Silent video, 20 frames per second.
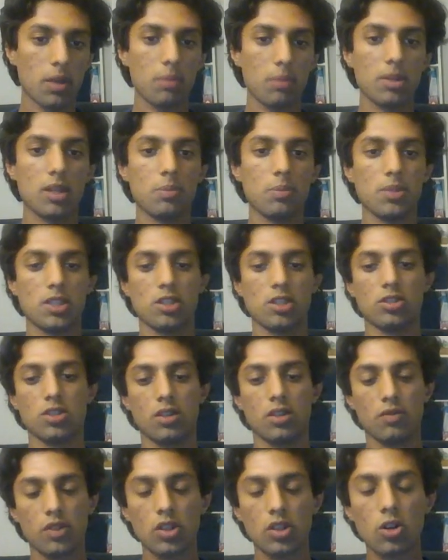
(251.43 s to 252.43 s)
maybe the
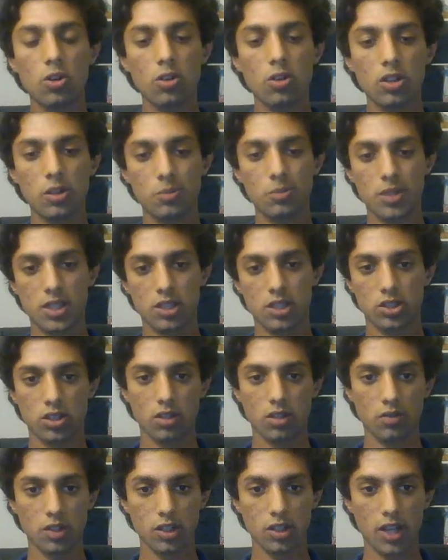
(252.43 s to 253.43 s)
position of the goal, the
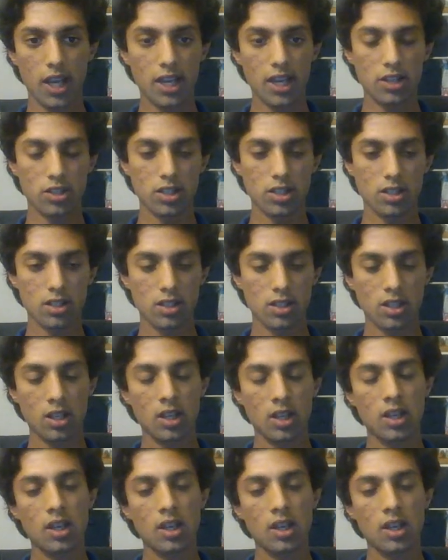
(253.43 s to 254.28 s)
position of your agent,